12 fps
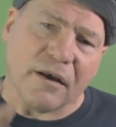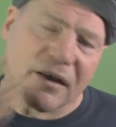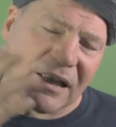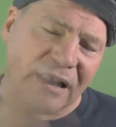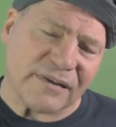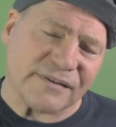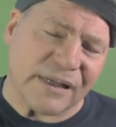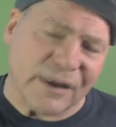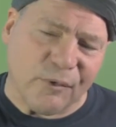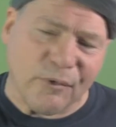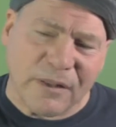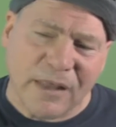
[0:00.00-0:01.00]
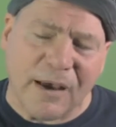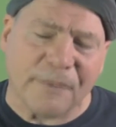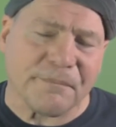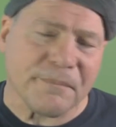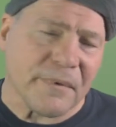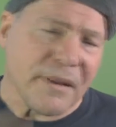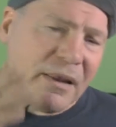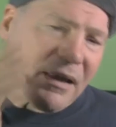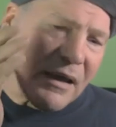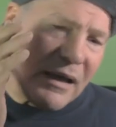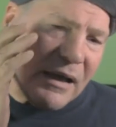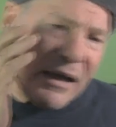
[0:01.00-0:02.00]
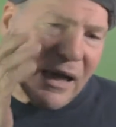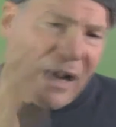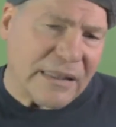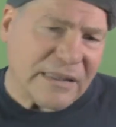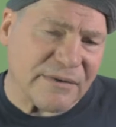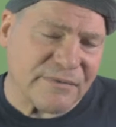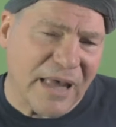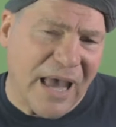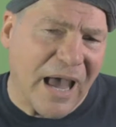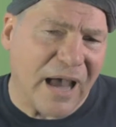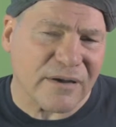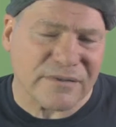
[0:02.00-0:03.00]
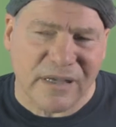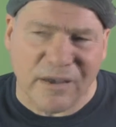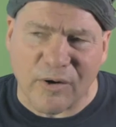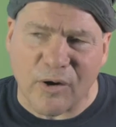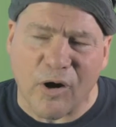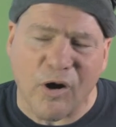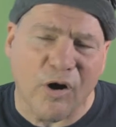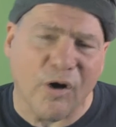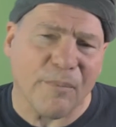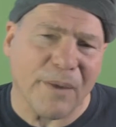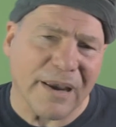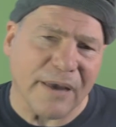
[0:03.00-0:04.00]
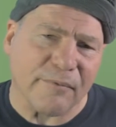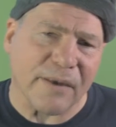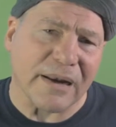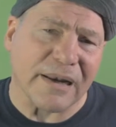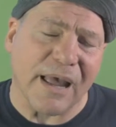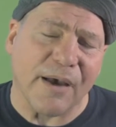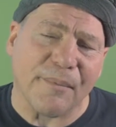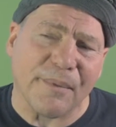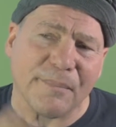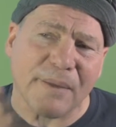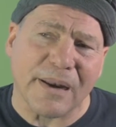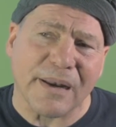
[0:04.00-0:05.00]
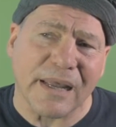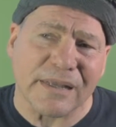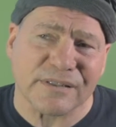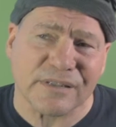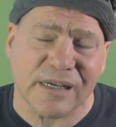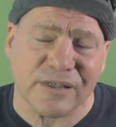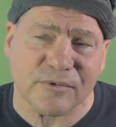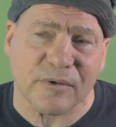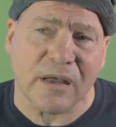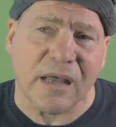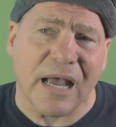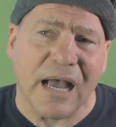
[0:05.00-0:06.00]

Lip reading: Okay, I set it all up. I leave the house. I go home. I get ready now on my night schedule.